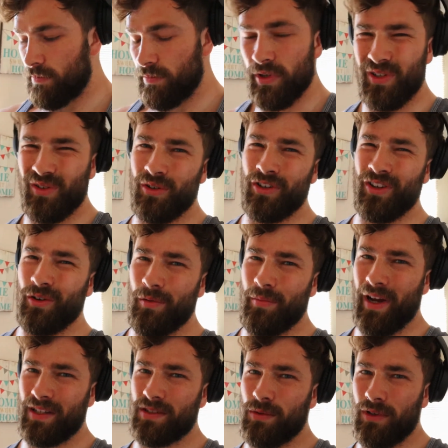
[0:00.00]
But you all know what a
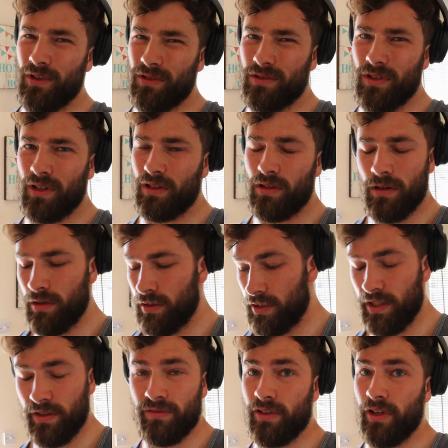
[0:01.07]
back squat looks like.
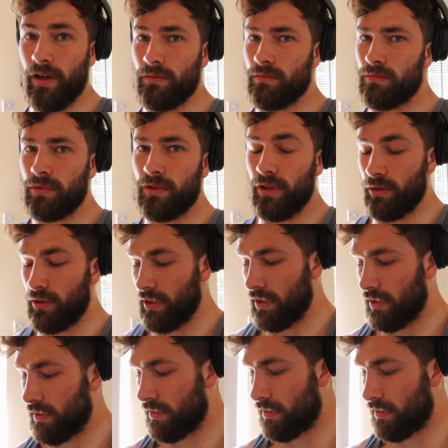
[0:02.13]
If you don't, Google it.